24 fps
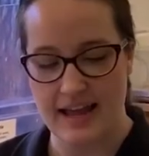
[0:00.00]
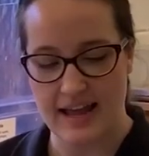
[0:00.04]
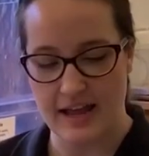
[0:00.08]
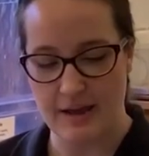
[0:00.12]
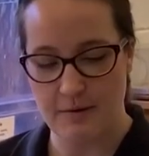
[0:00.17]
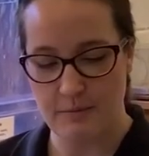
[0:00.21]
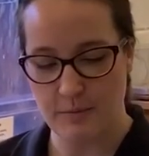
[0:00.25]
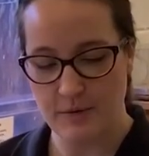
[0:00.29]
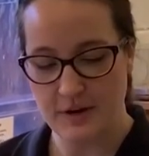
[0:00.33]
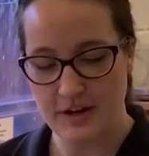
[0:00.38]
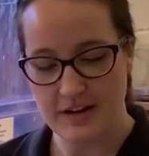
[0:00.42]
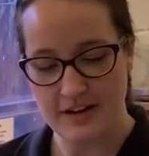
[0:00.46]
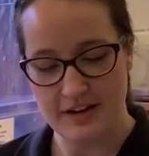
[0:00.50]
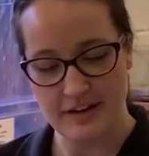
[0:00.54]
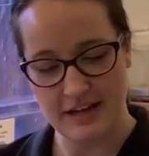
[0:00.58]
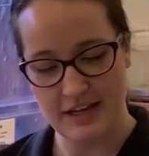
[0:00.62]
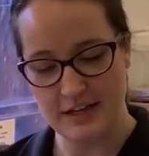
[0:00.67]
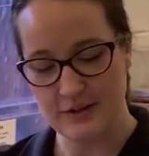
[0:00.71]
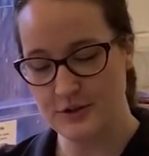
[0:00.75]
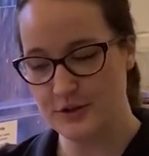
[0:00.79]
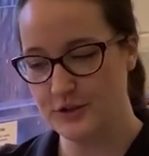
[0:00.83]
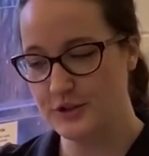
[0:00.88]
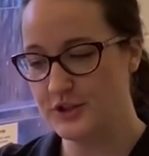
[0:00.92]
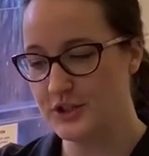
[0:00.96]
and we're going to
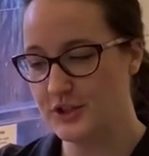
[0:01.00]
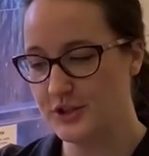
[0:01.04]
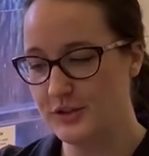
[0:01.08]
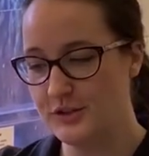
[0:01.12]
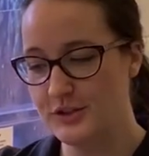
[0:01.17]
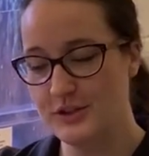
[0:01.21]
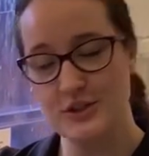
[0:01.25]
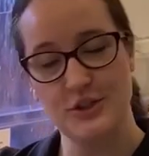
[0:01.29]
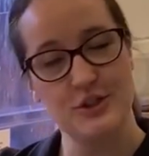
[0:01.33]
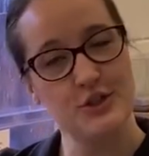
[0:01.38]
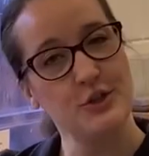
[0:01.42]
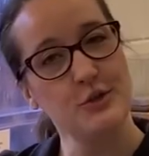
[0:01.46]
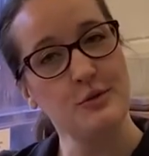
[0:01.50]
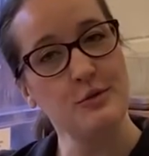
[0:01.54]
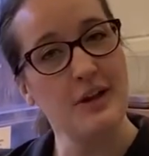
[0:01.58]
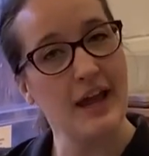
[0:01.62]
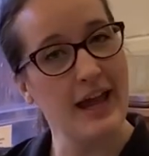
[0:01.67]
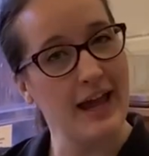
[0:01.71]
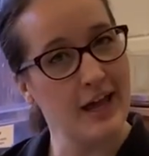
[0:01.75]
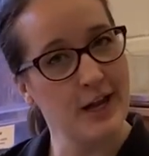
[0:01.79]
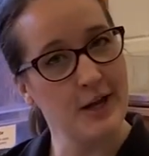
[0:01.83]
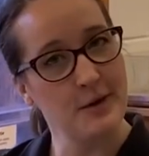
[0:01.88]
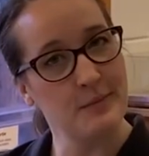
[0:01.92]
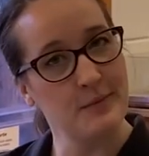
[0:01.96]
introduce two
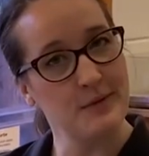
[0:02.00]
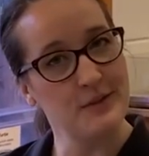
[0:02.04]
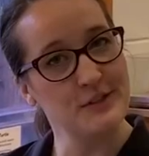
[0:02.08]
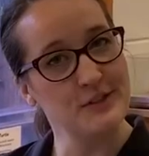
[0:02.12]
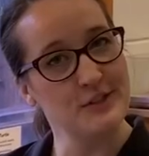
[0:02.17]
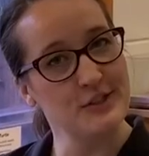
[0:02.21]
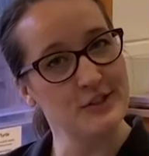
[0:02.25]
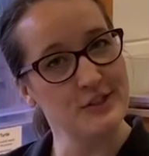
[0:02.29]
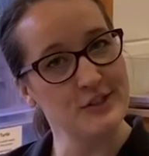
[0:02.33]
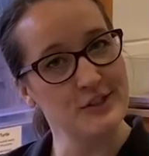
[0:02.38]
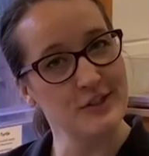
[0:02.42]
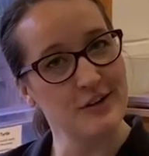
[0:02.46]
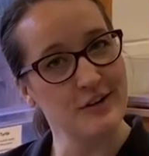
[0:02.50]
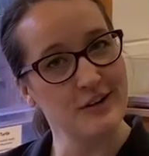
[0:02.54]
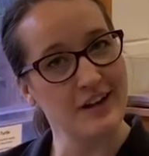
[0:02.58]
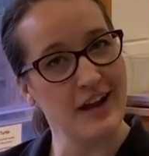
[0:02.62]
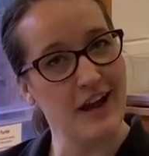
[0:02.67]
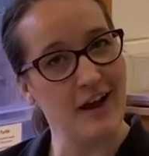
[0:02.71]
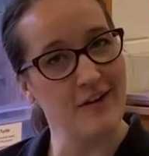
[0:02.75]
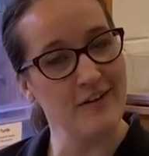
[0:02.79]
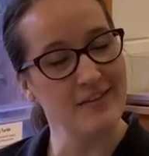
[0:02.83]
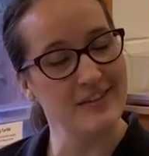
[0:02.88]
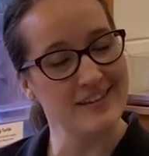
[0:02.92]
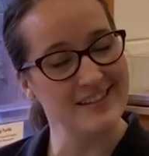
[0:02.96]
animals to start
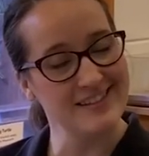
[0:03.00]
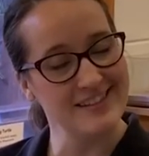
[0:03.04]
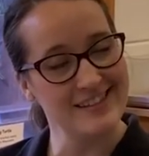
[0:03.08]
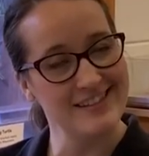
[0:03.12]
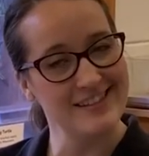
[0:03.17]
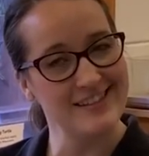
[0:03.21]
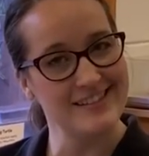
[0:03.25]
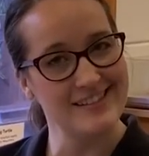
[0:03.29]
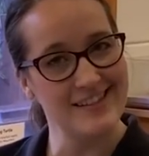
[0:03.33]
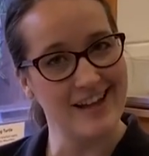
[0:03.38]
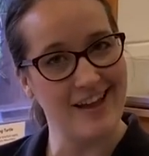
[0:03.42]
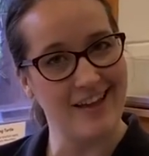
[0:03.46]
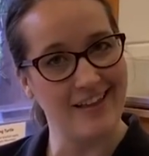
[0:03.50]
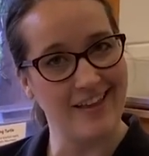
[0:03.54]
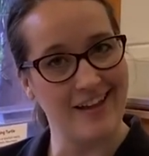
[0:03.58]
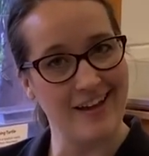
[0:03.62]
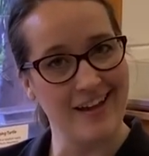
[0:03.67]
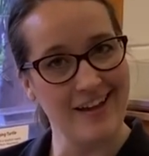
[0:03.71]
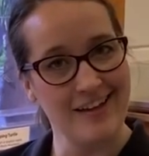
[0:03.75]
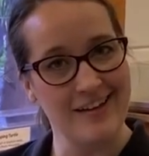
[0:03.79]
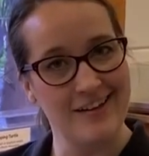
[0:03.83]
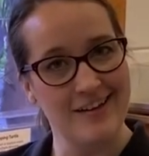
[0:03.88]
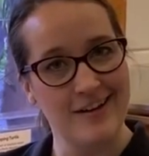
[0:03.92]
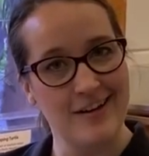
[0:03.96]
out. This is
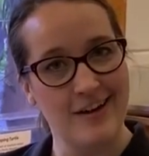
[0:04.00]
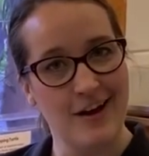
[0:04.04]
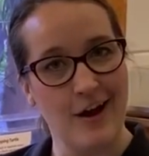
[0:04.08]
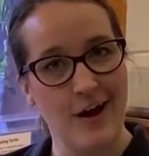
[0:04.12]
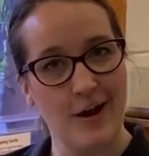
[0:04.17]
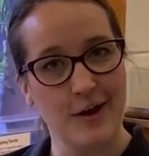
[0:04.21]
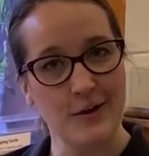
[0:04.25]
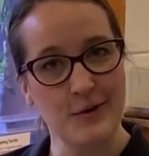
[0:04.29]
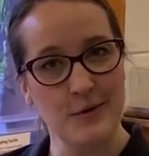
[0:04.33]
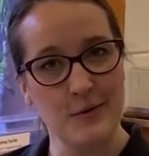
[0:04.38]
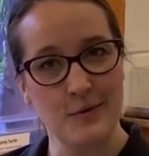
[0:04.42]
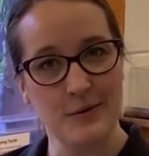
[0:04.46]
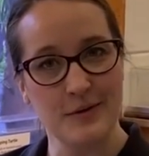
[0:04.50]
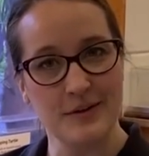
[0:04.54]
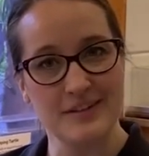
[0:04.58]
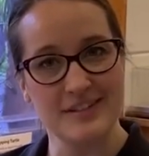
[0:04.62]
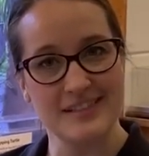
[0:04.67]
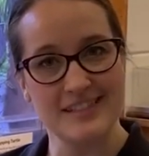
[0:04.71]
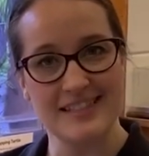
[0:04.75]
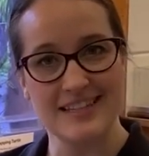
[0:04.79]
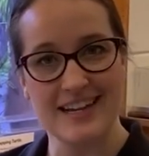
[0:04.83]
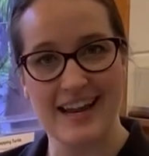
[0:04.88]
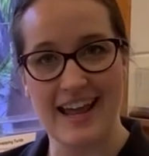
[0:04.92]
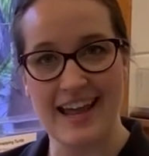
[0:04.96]
Stella, our corn
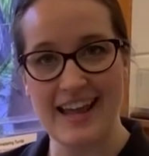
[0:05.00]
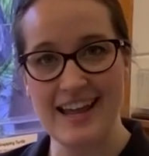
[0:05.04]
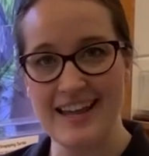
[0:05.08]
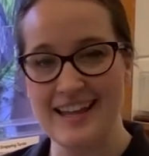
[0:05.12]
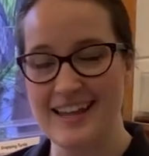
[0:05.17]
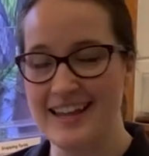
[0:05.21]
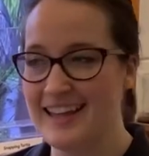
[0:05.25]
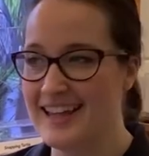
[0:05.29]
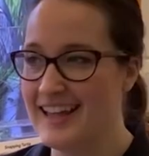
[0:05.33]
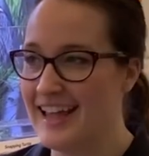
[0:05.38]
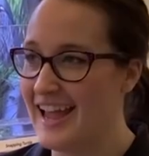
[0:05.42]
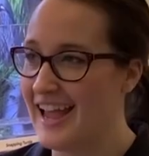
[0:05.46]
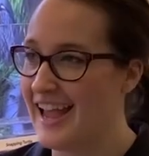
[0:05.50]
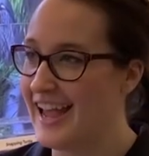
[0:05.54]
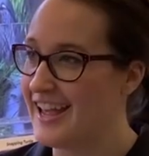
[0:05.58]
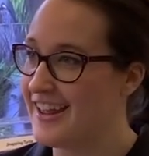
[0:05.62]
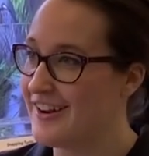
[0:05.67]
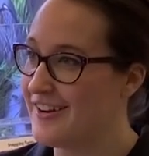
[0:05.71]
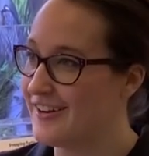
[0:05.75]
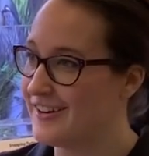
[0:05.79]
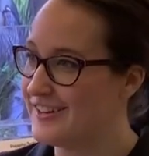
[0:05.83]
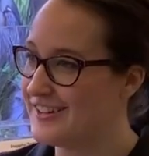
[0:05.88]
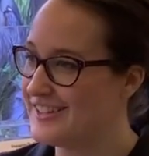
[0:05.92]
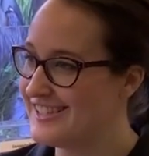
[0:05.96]
snake,
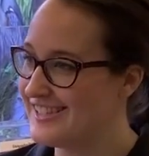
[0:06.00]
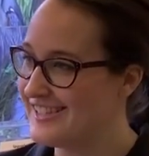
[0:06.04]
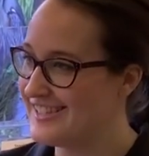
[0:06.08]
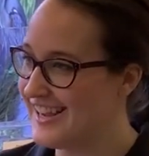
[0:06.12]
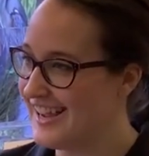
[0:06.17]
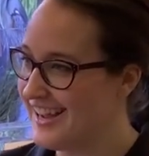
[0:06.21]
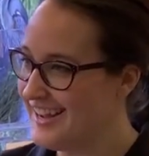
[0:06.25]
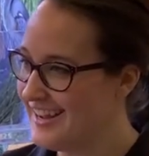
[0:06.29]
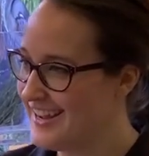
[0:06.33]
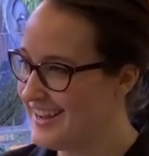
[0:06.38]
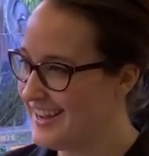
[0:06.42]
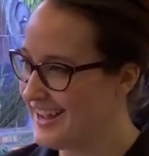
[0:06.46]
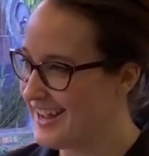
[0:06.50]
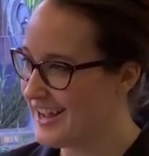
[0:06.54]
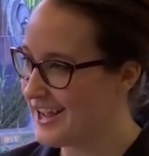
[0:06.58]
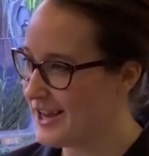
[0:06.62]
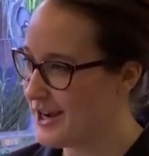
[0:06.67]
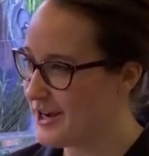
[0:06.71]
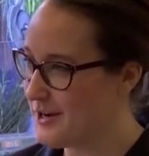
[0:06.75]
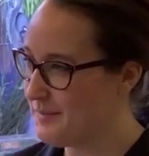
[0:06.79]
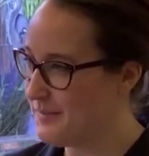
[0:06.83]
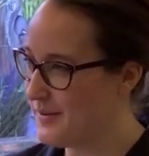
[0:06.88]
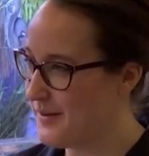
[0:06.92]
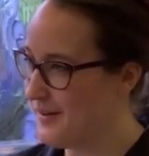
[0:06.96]
and our second
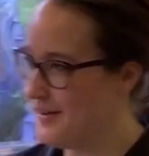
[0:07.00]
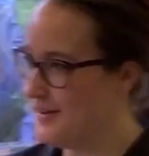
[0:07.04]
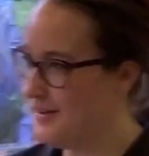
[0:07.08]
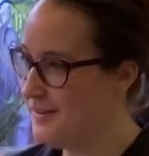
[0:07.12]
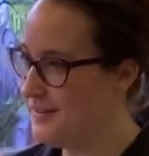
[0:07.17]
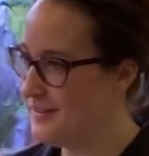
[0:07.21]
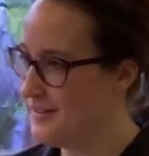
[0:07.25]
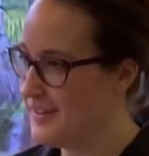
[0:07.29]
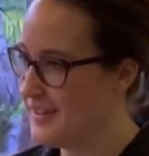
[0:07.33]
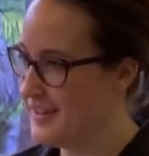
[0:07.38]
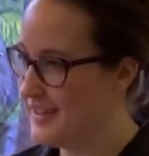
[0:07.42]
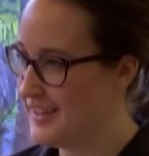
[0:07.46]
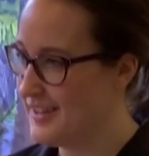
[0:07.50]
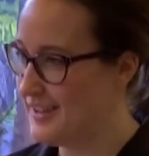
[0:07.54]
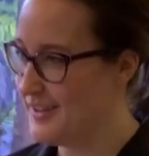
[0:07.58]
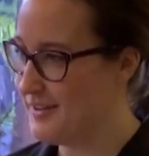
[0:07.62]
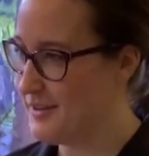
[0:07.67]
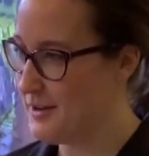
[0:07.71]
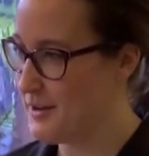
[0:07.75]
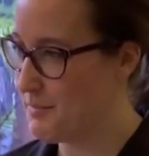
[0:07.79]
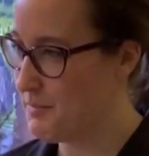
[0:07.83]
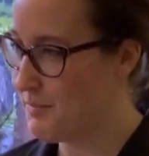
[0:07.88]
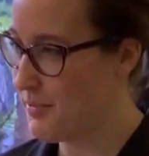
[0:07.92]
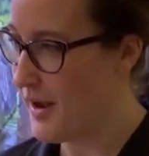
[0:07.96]
animal, you
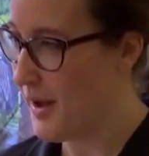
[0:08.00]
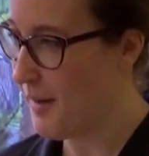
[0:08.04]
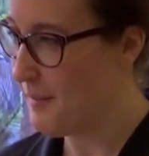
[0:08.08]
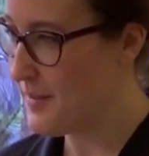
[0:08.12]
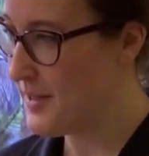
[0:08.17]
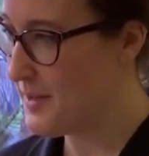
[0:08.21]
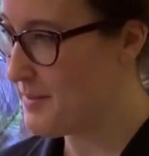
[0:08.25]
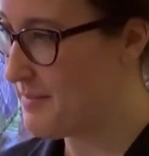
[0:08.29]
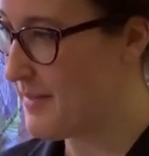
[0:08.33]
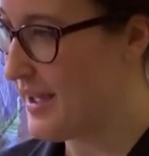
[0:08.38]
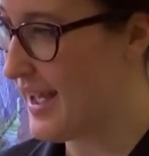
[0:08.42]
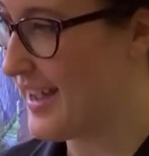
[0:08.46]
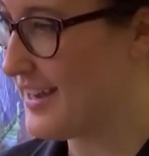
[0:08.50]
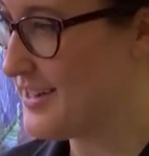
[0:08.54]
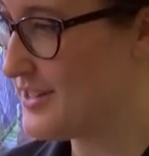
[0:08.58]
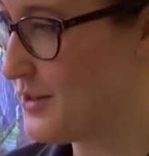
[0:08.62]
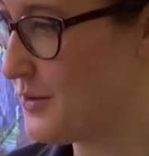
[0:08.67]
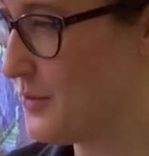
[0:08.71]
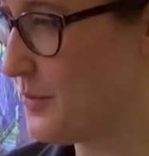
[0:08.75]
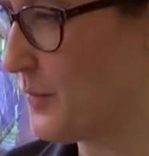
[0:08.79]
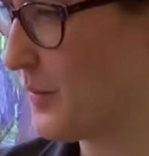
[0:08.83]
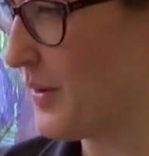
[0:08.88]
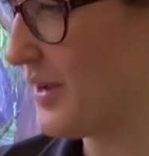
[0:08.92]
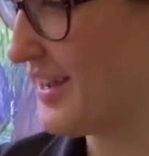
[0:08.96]
can probably
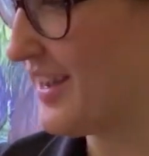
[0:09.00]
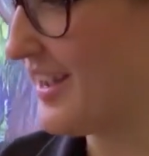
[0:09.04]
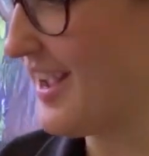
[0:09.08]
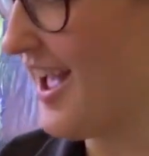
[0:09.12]
imagine what